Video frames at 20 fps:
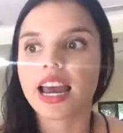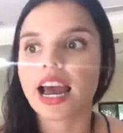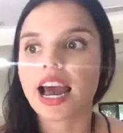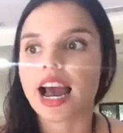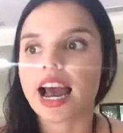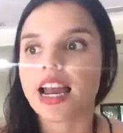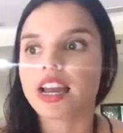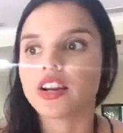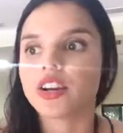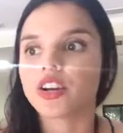
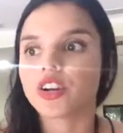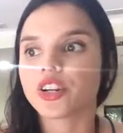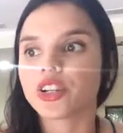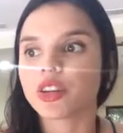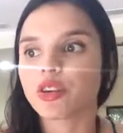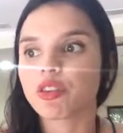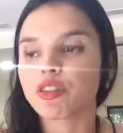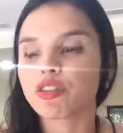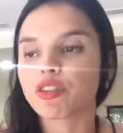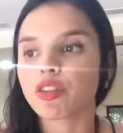I
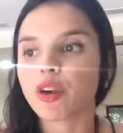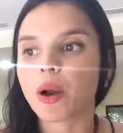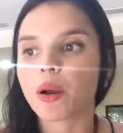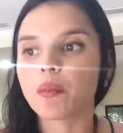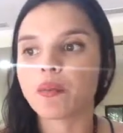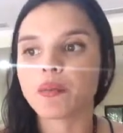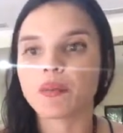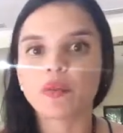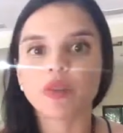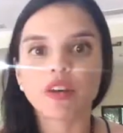learned it
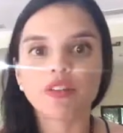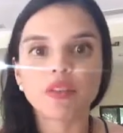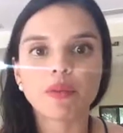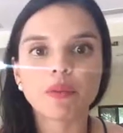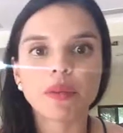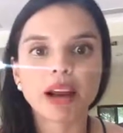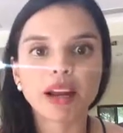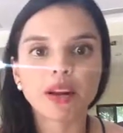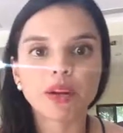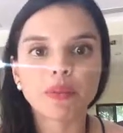from
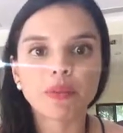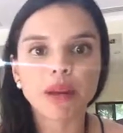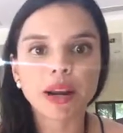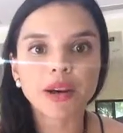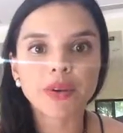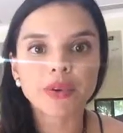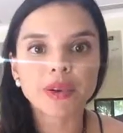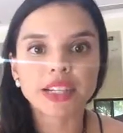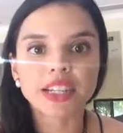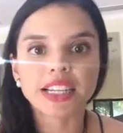Reverend Michael
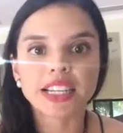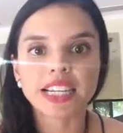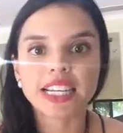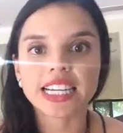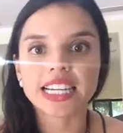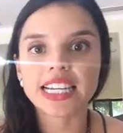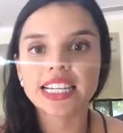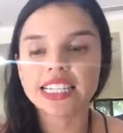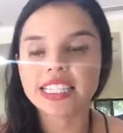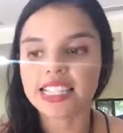Beckwith that
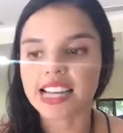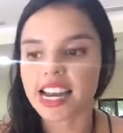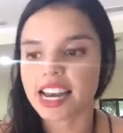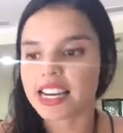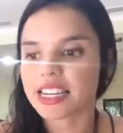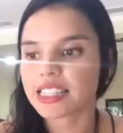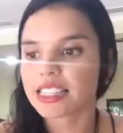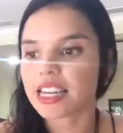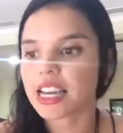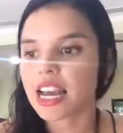he
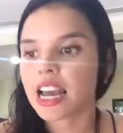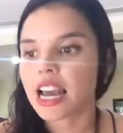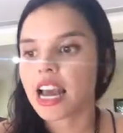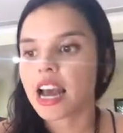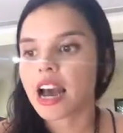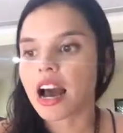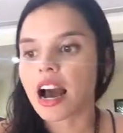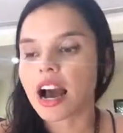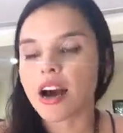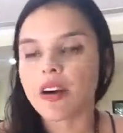says,
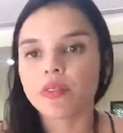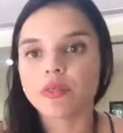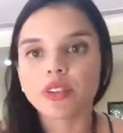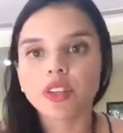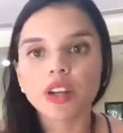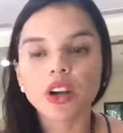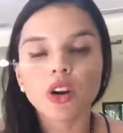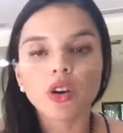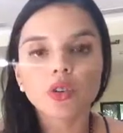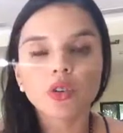
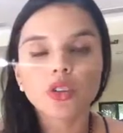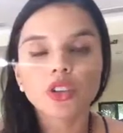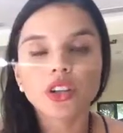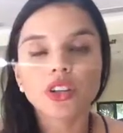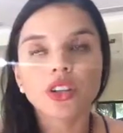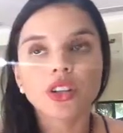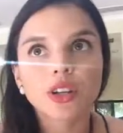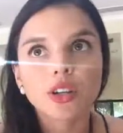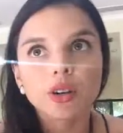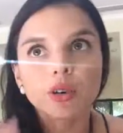
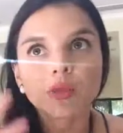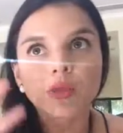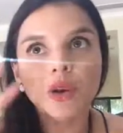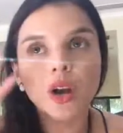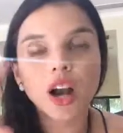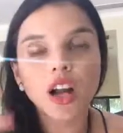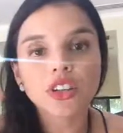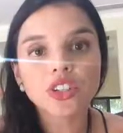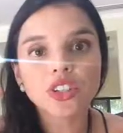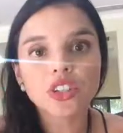the
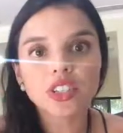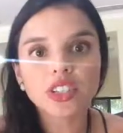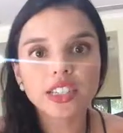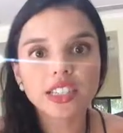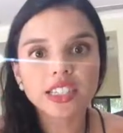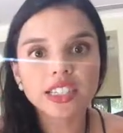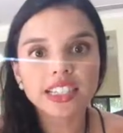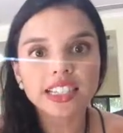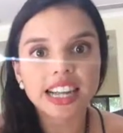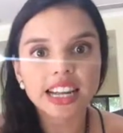
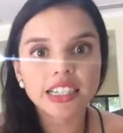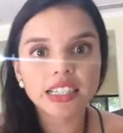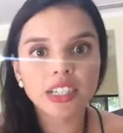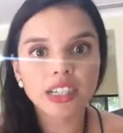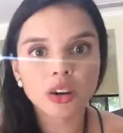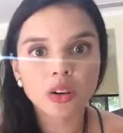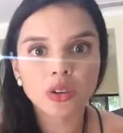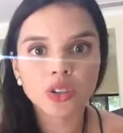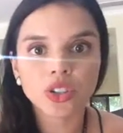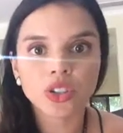consciousness is like
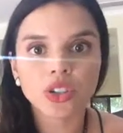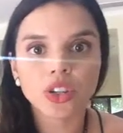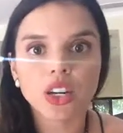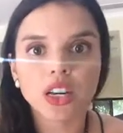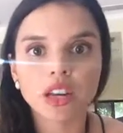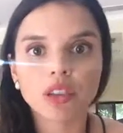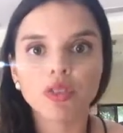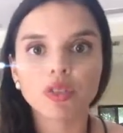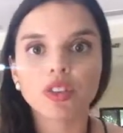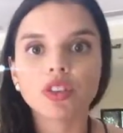the ocean,
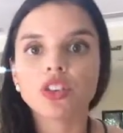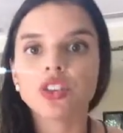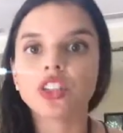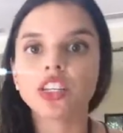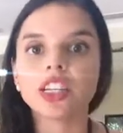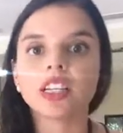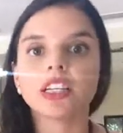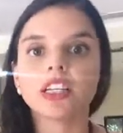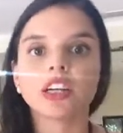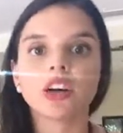and if you
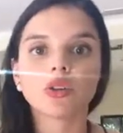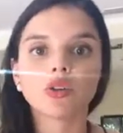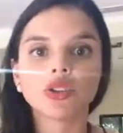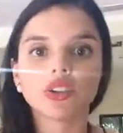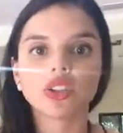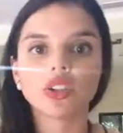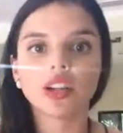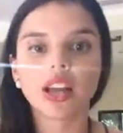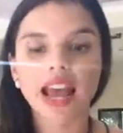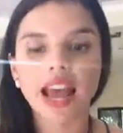see the
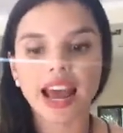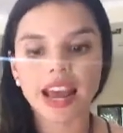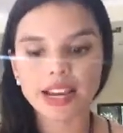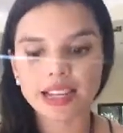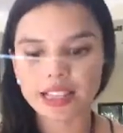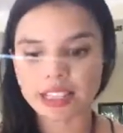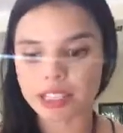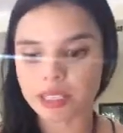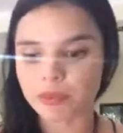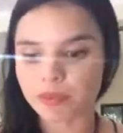ocean
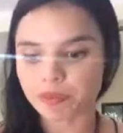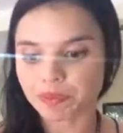has